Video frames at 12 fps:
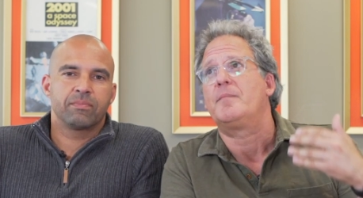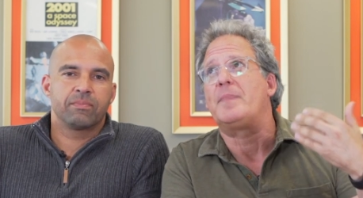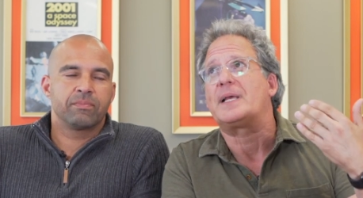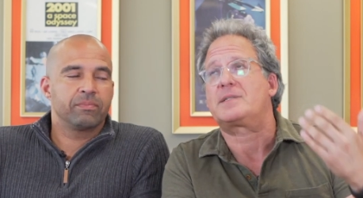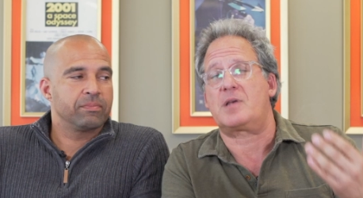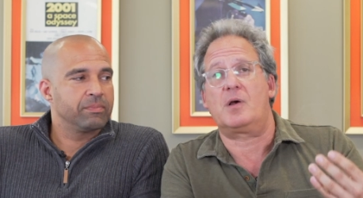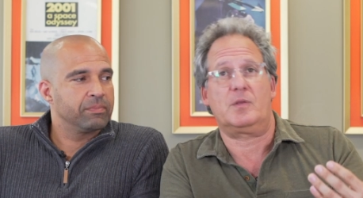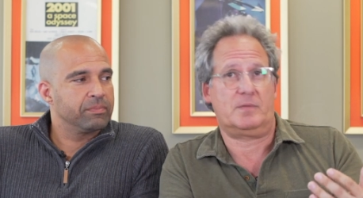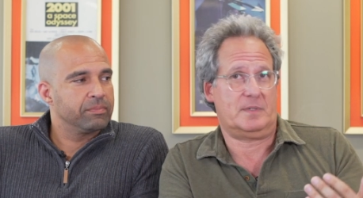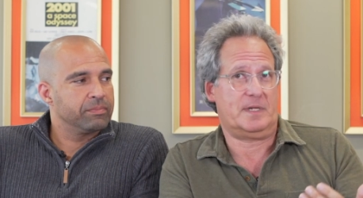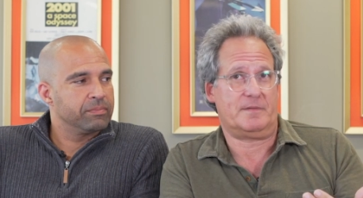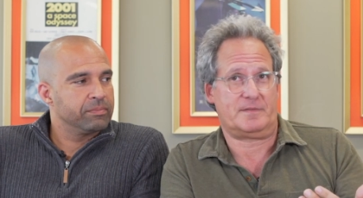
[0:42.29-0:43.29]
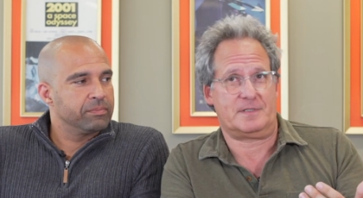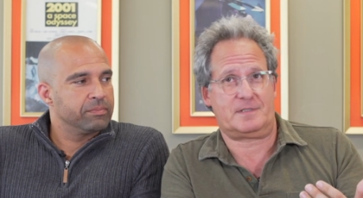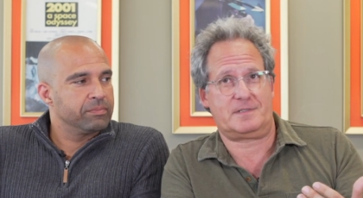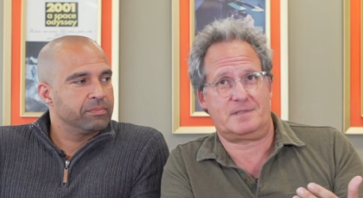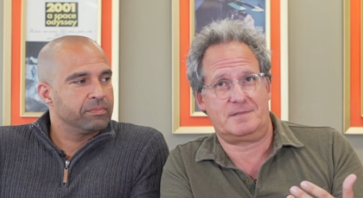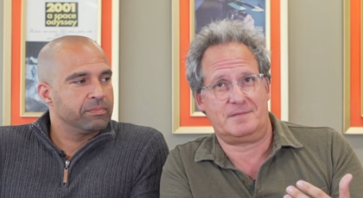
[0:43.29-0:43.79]
Speaker 1: makes all the difference
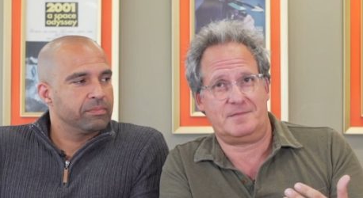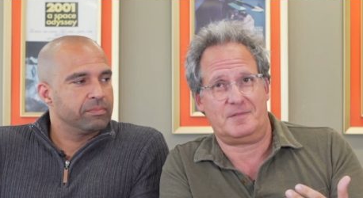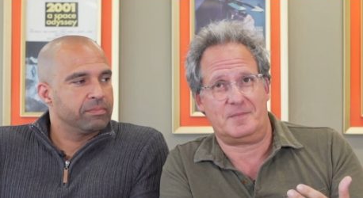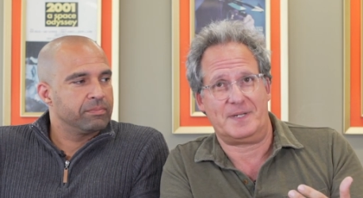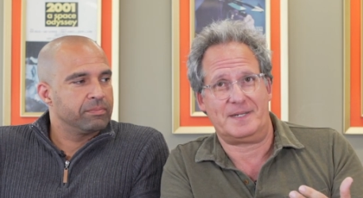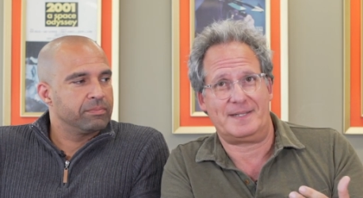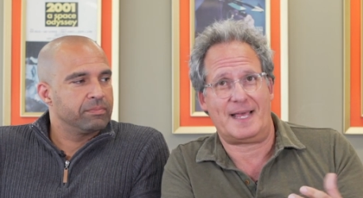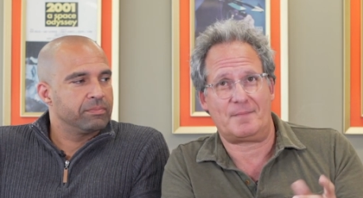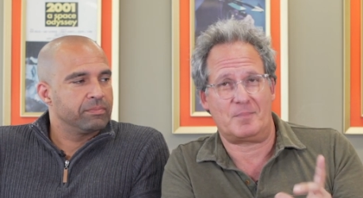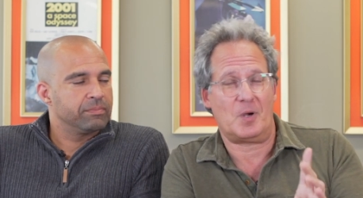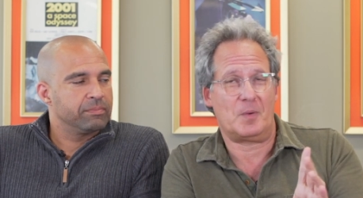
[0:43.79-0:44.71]
for me. That